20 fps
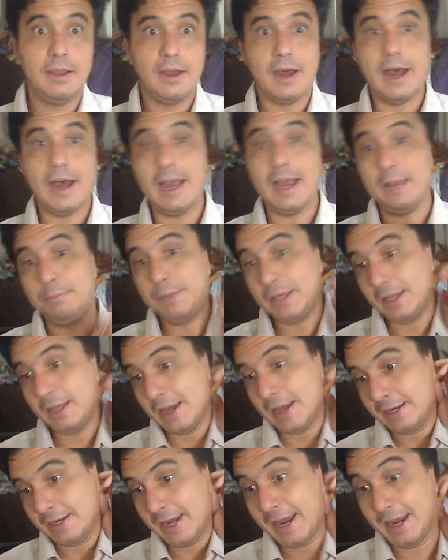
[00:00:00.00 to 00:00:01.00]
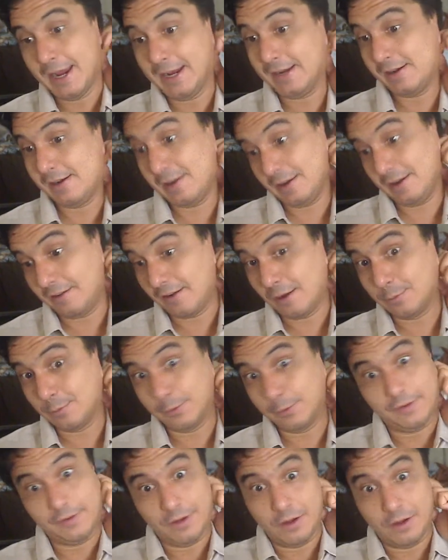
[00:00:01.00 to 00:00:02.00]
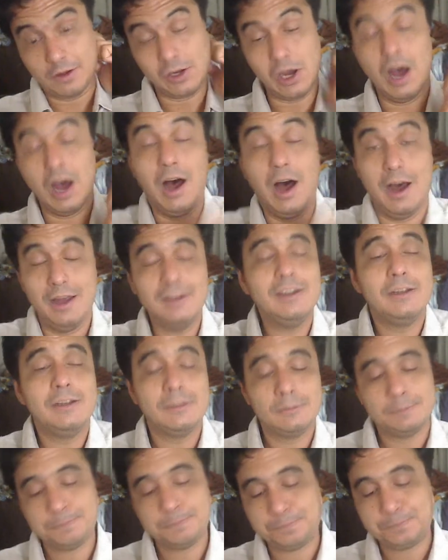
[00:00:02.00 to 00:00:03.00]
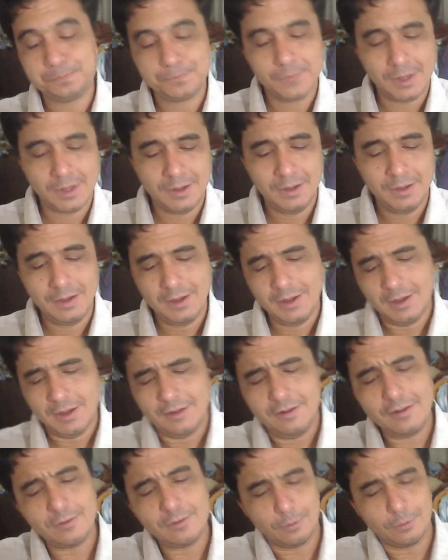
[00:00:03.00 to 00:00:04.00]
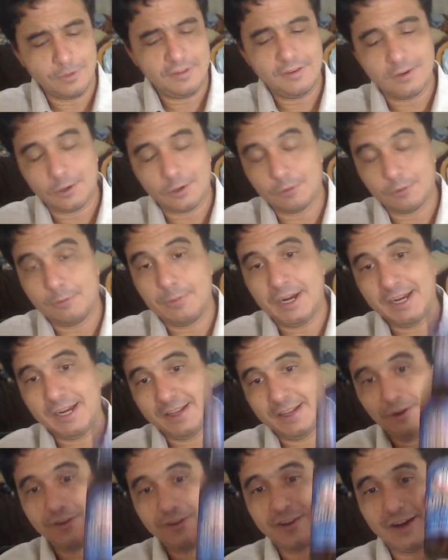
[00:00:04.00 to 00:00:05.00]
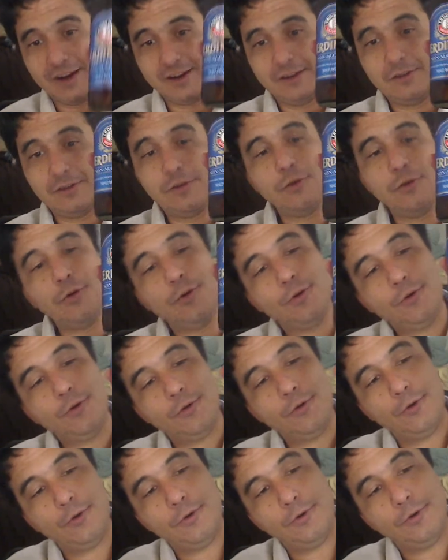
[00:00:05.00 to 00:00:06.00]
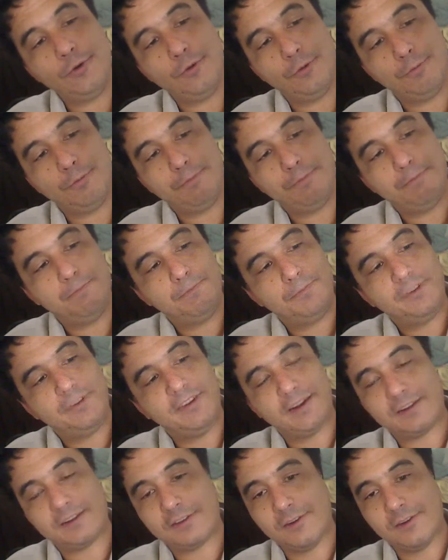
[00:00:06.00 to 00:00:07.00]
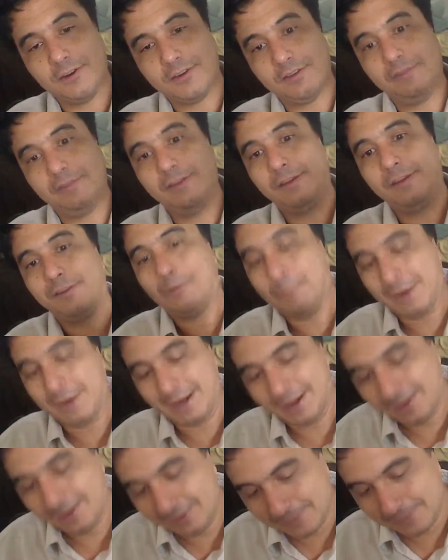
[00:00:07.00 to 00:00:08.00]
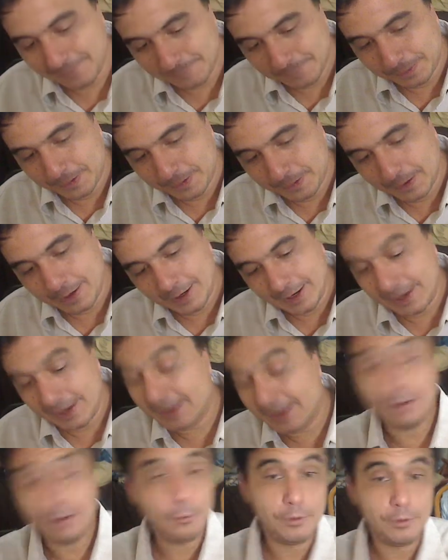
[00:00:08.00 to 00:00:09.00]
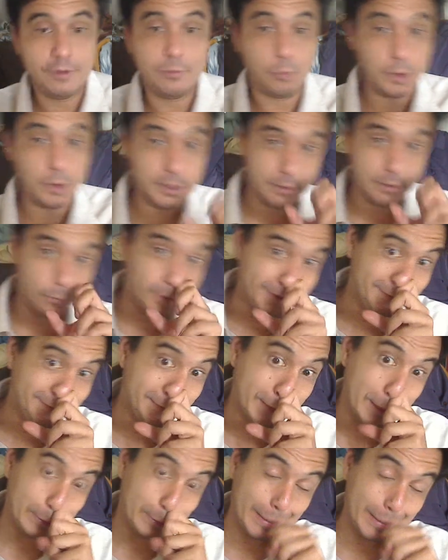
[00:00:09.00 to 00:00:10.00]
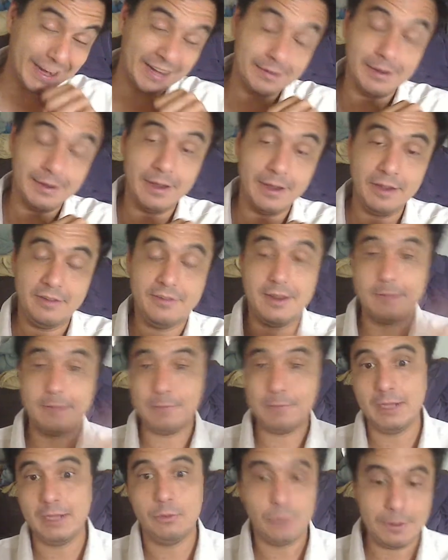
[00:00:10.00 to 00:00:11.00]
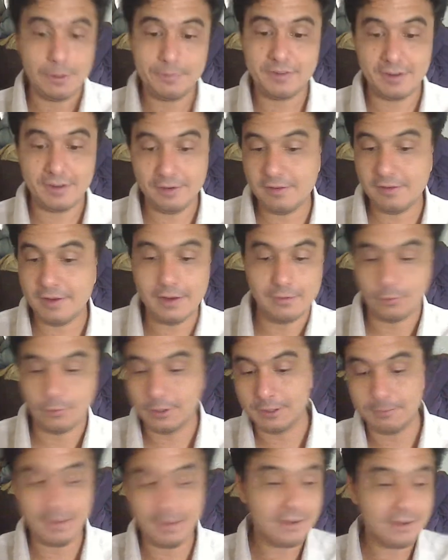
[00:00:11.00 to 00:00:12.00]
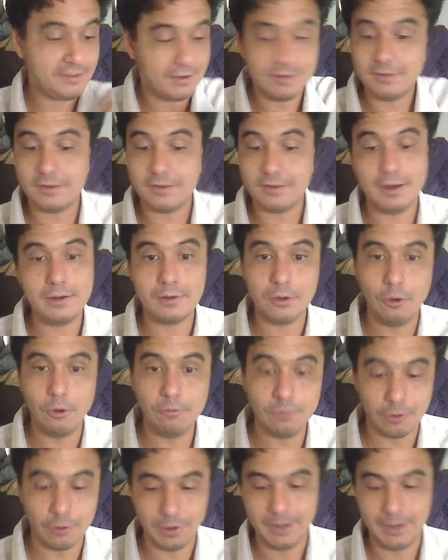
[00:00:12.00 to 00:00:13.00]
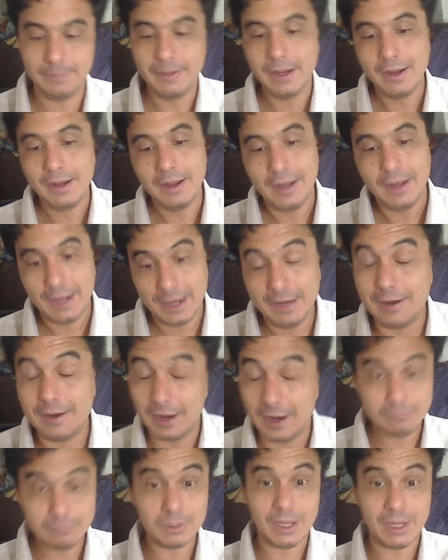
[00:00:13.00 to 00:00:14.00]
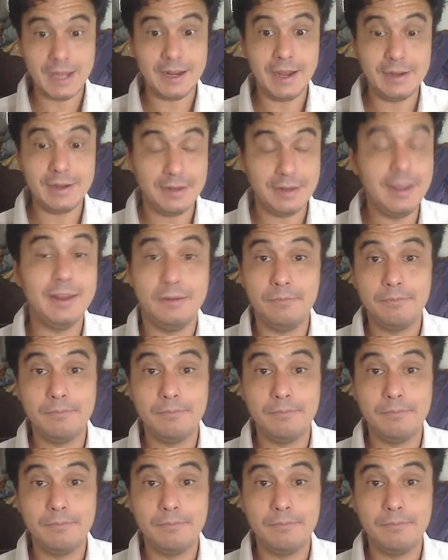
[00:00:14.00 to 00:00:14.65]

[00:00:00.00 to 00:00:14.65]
IPNA is almost all gone. This was still remaining. There's like 2 sixers of this remaining. And it was one of the ones that I recognized that many of the websites say is one of the best, so I decided to go for it. And I'm glad I did.